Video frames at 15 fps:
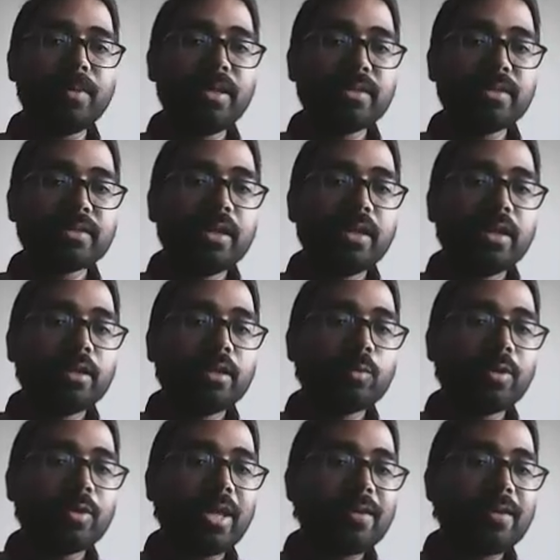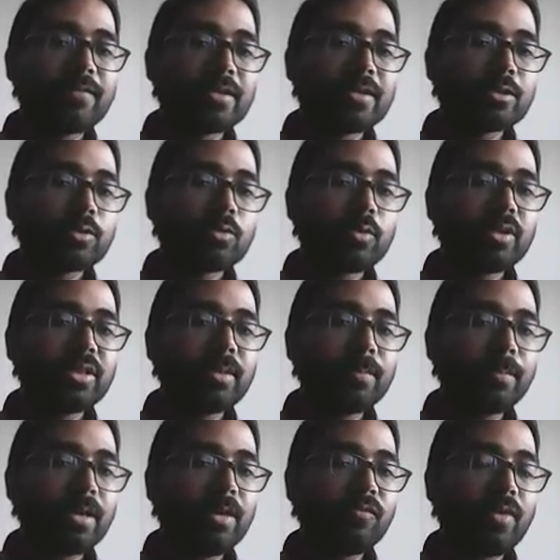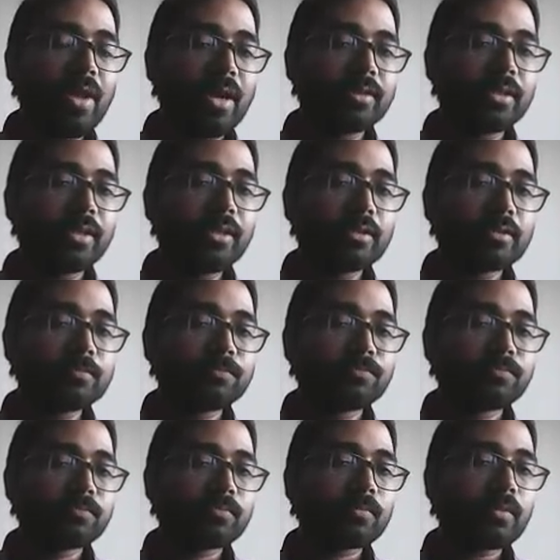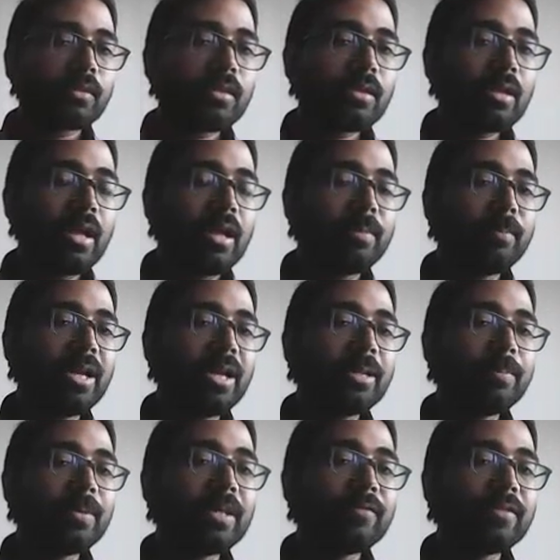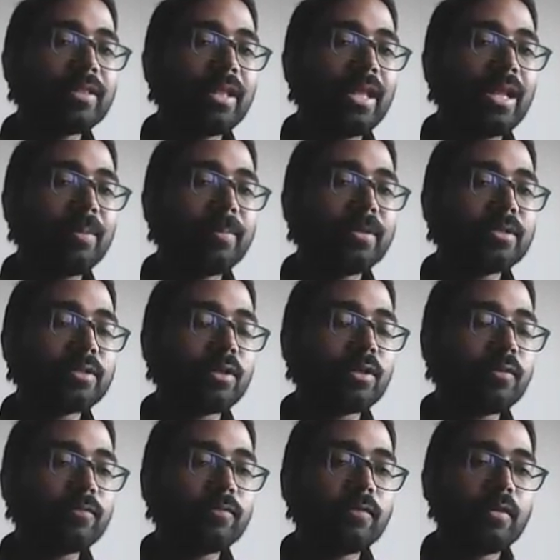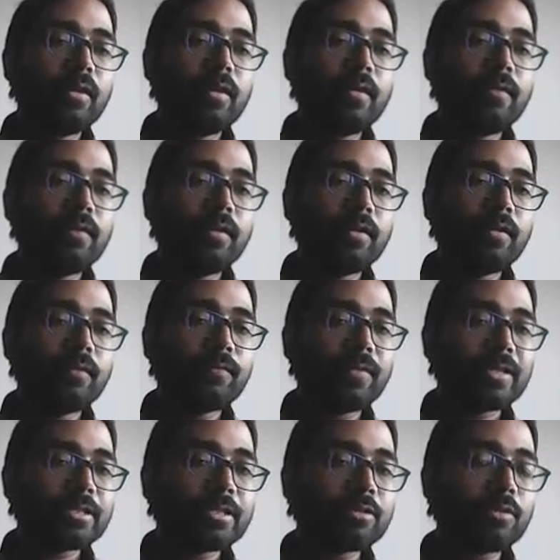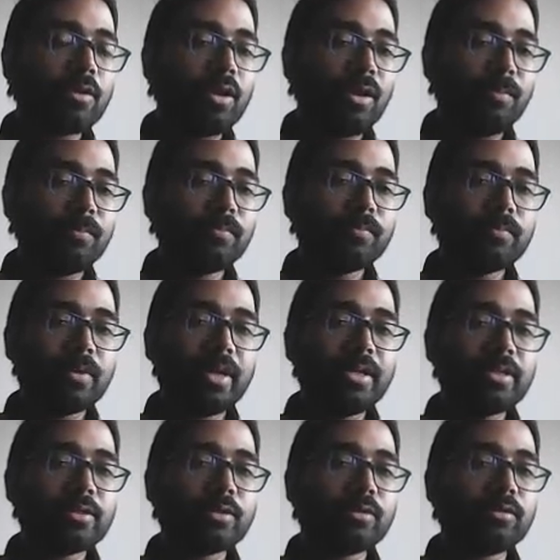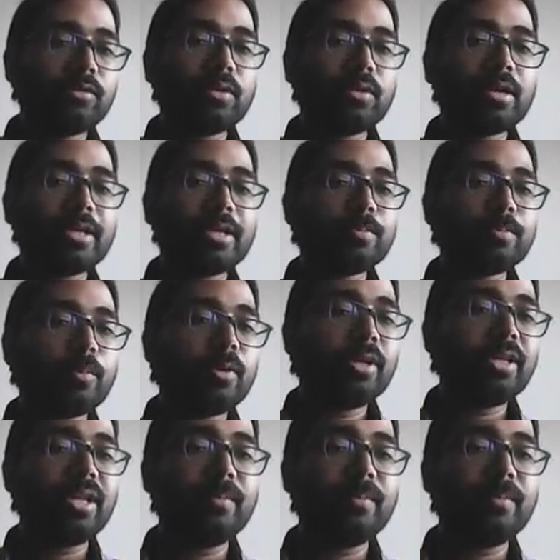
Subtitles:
means you take first row in the prefactor and multiply with the elements of first column, right? So corresponding